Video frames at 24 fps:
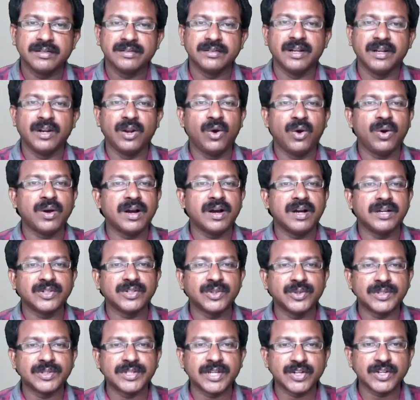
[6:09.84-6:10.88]
the long
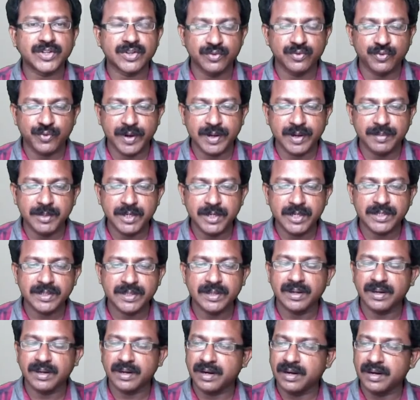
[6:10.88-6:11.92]
association
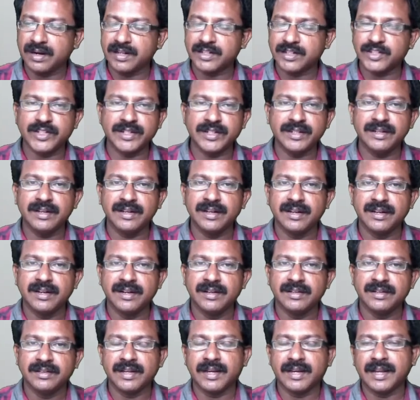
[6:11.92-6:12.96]
fibers connecting
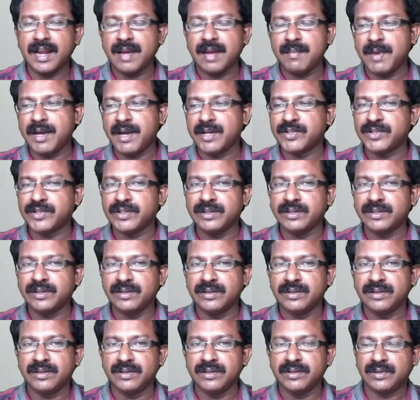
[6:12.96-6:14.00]
the gray matter
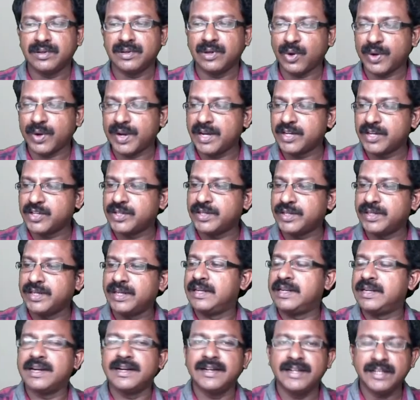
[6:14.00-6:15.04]
located
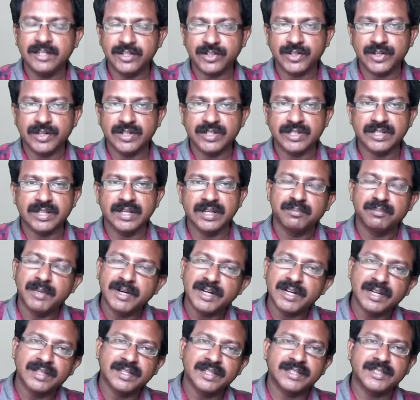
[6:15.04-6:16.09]
in a distance
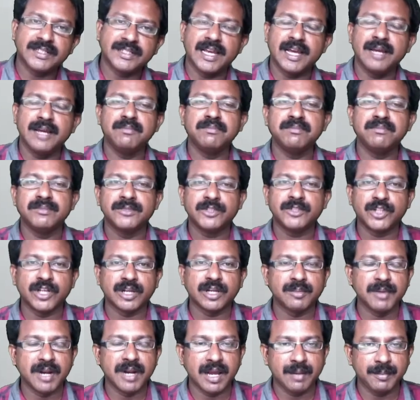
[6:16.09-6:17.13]
but in the same
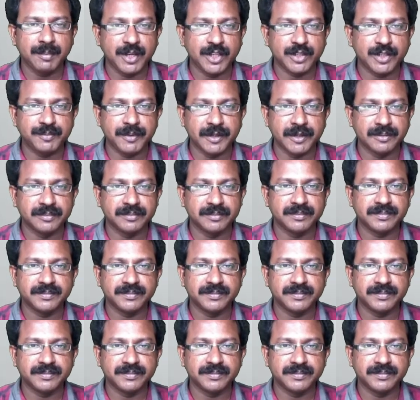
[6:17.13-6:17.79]
cerebral hemisphere.